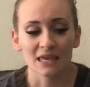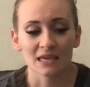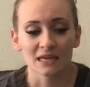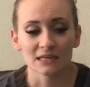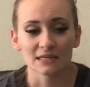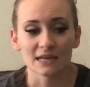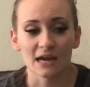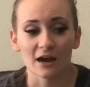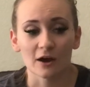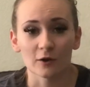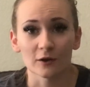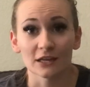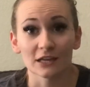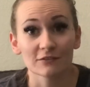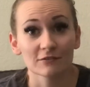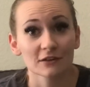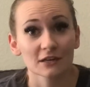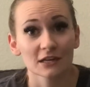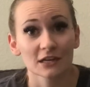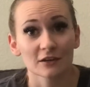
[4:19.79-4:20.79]
Now,
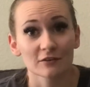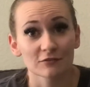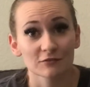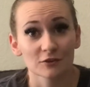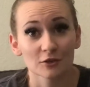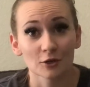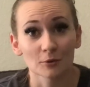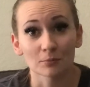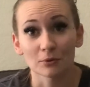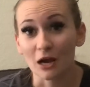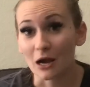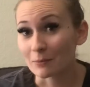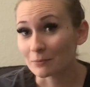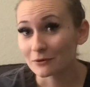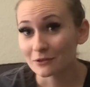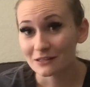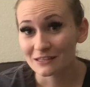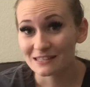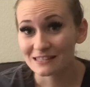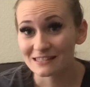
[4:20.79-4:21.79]
even if you're
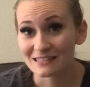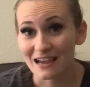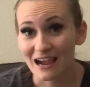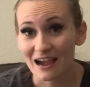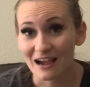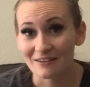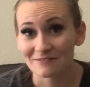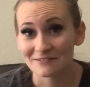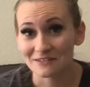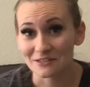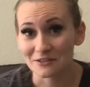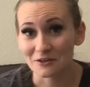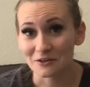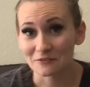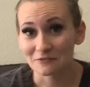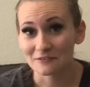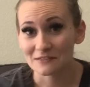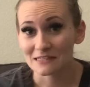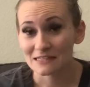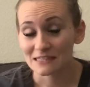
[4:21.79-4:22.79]
properly staffed in your
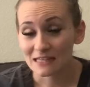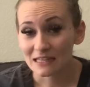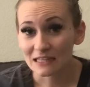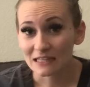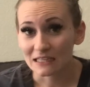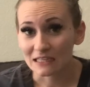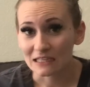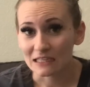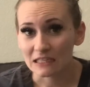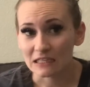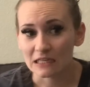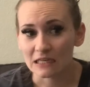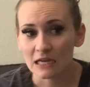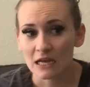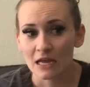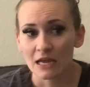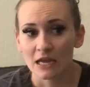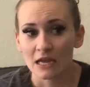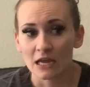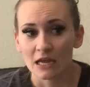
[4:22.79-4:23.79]
facility,
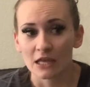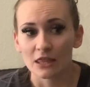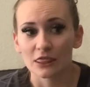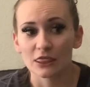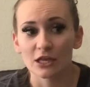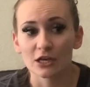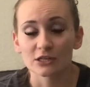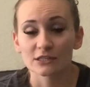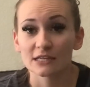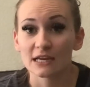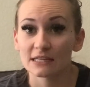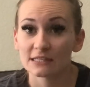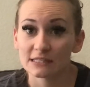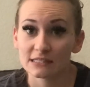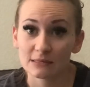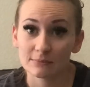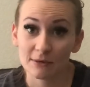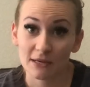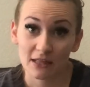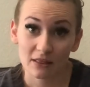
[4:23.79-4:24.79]
there tends to
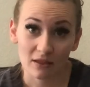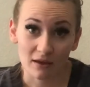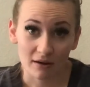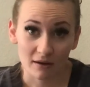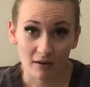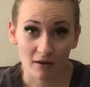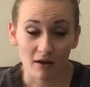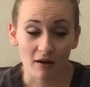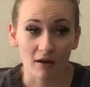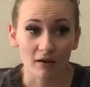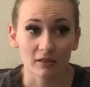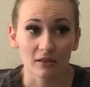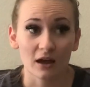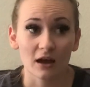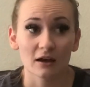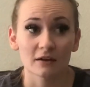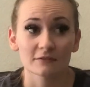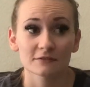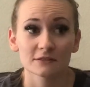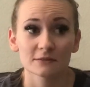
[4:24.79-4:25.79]
be a lot of
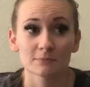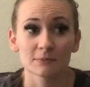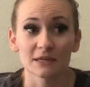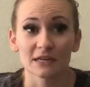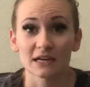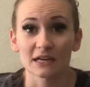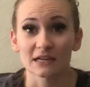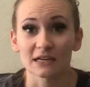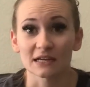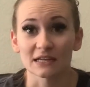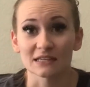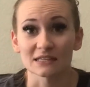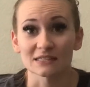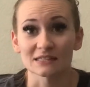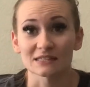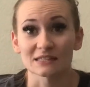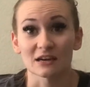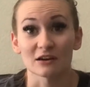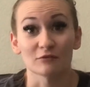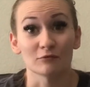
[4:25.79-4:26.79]
call-offs because
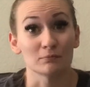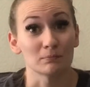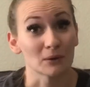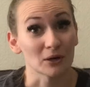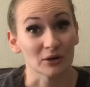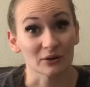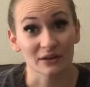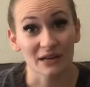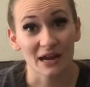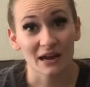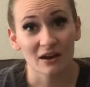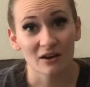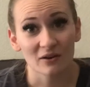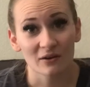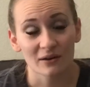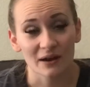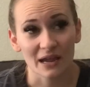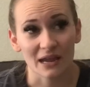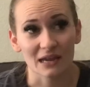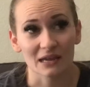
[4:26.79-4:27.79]
of
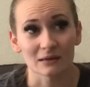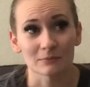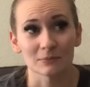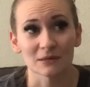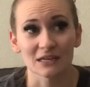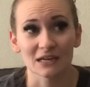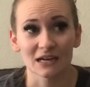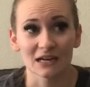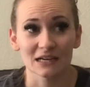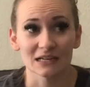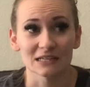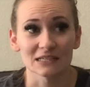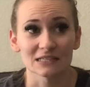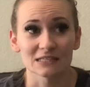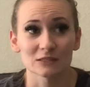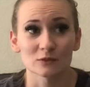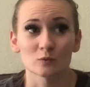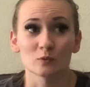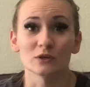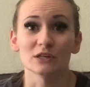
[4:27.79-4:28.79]
burnout and because
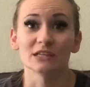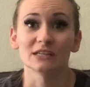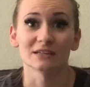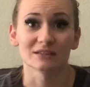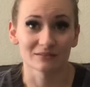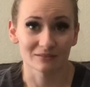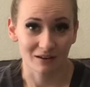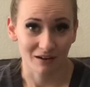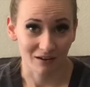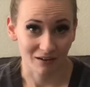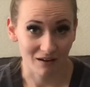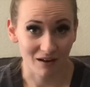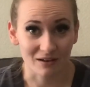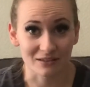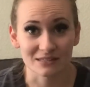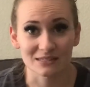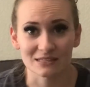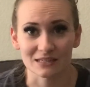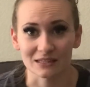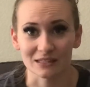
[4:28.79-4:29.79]
we are
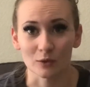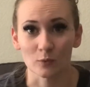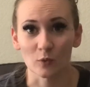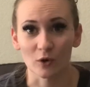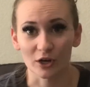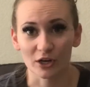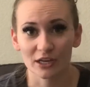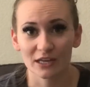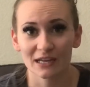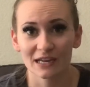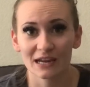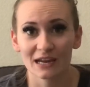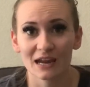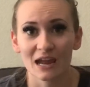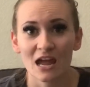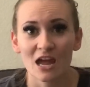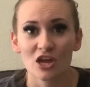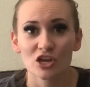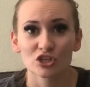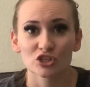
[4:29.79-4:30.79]
constantly working.
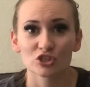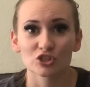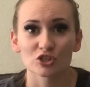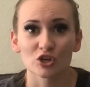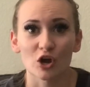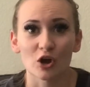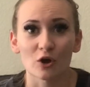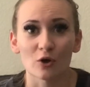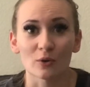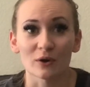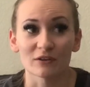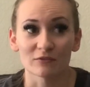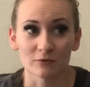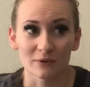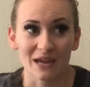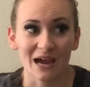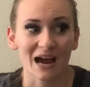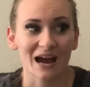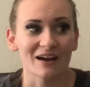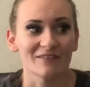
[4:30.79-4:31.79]
So if we
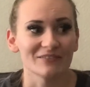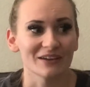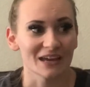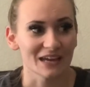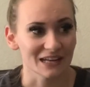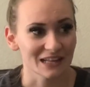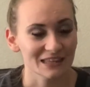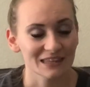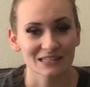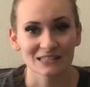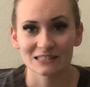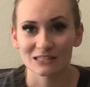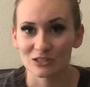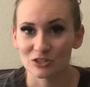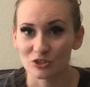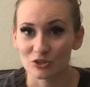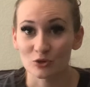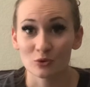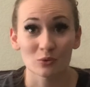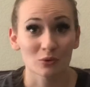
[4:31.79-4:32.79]
have anything to
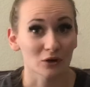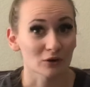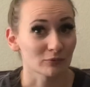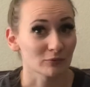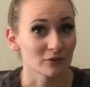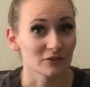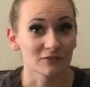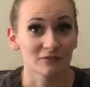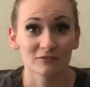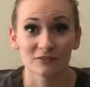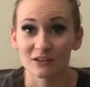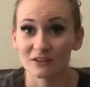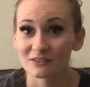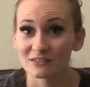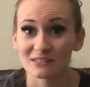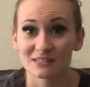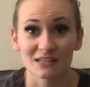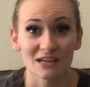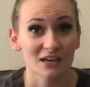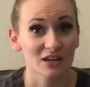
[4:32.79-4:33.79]
do, or if we feel
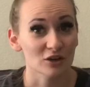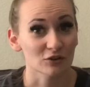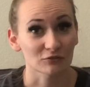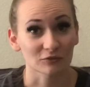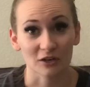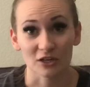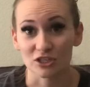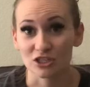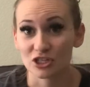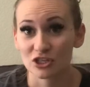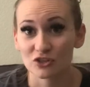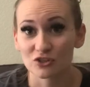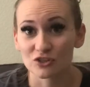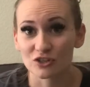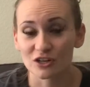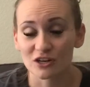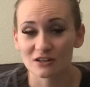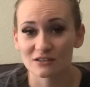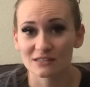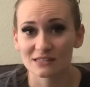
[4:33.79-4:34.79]
sick, or if our
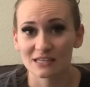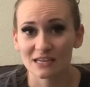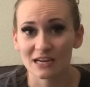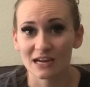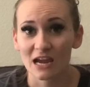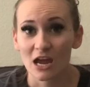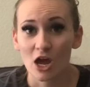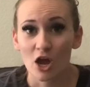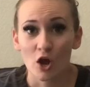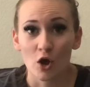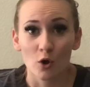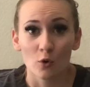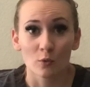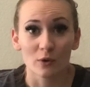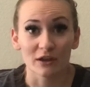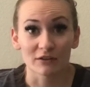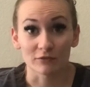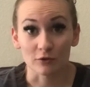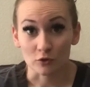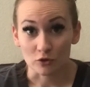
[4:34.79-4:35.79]
children are sick, we
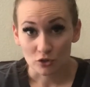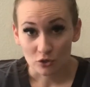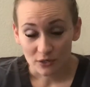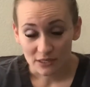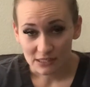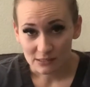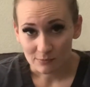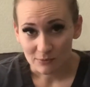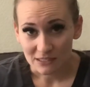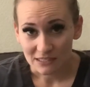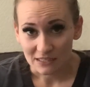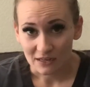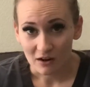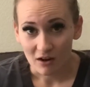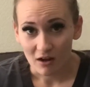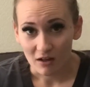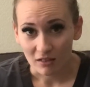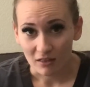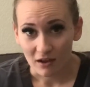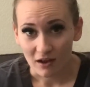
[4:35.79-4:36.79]
have no choice but to
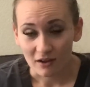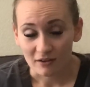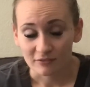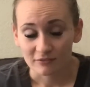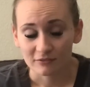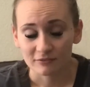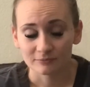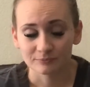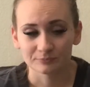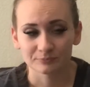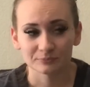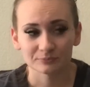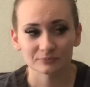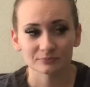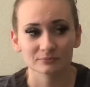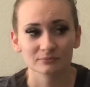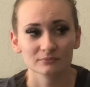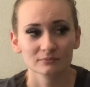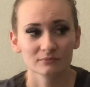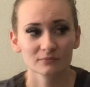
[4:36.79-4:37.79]
call off.
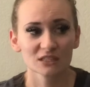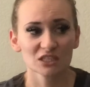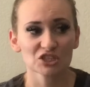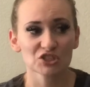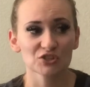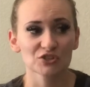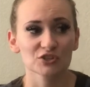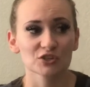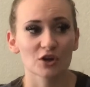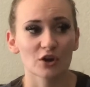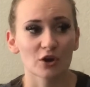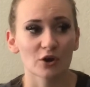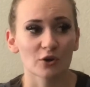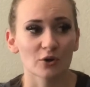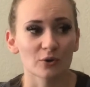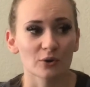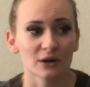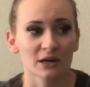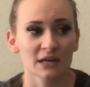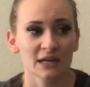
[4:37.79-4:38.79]

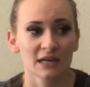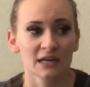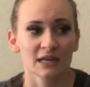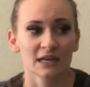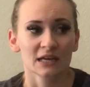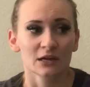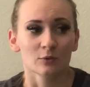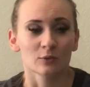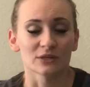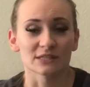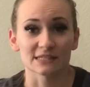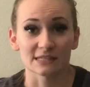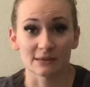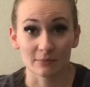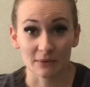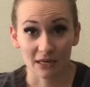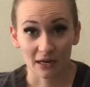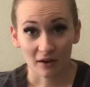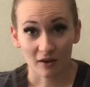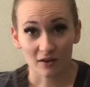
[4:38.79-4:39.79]
So when
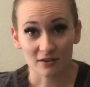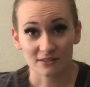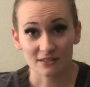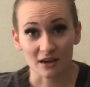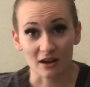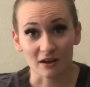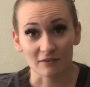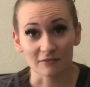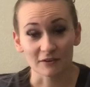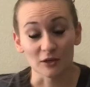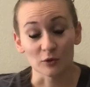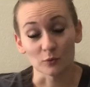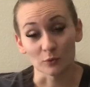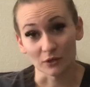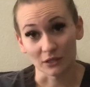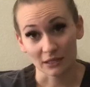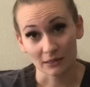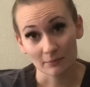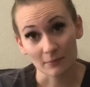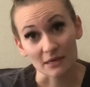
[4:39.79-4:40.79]
somebody calls off, it
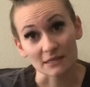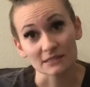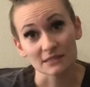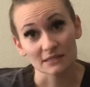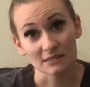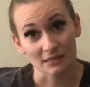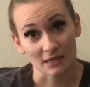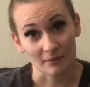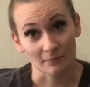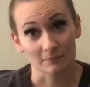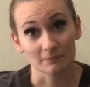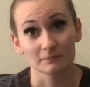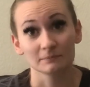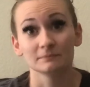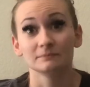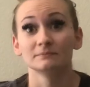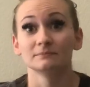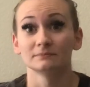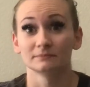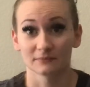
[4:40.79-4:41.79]
really messes up
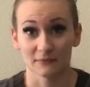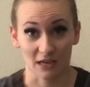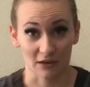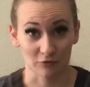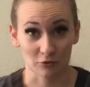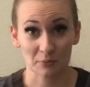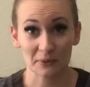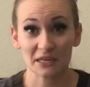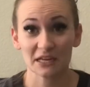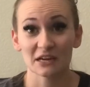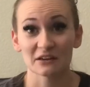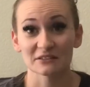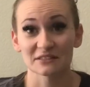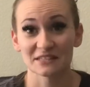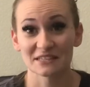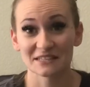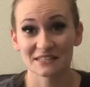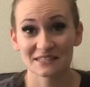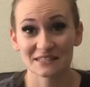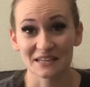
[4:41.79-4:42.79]
everybody
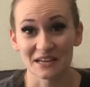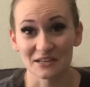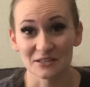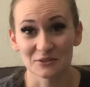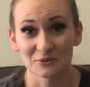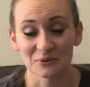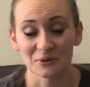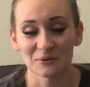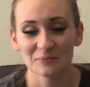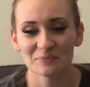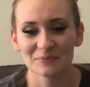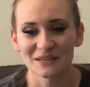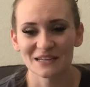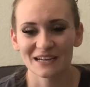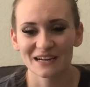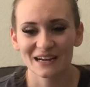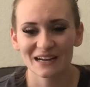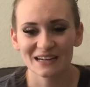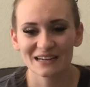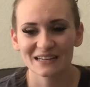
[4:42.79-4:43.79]
else's schedule,
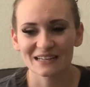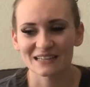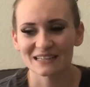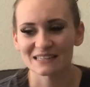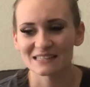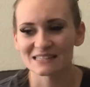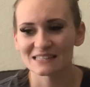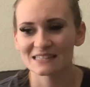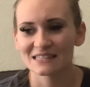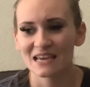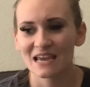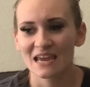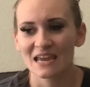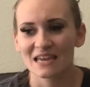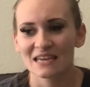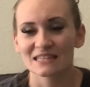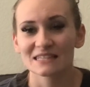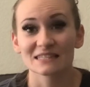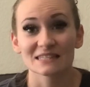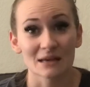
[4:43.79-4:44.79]
because
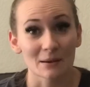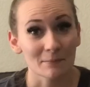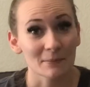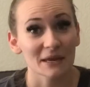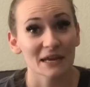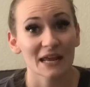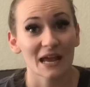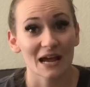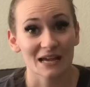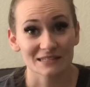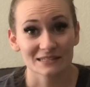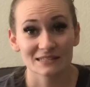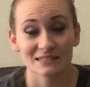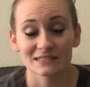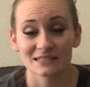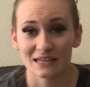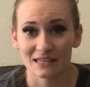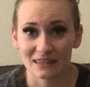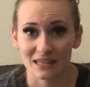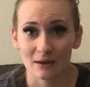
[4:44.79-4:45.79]
somebody has to
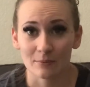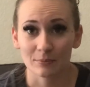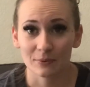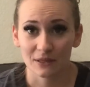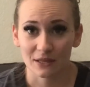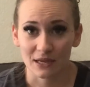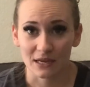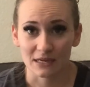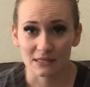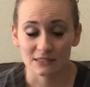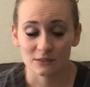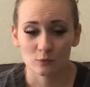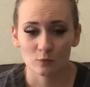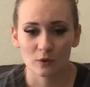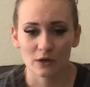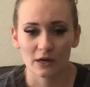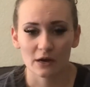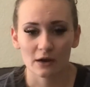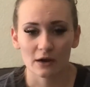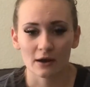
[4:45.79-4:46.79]
take that place.
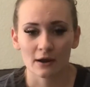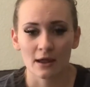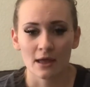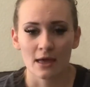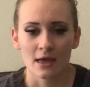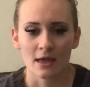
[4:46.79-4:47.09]
Where,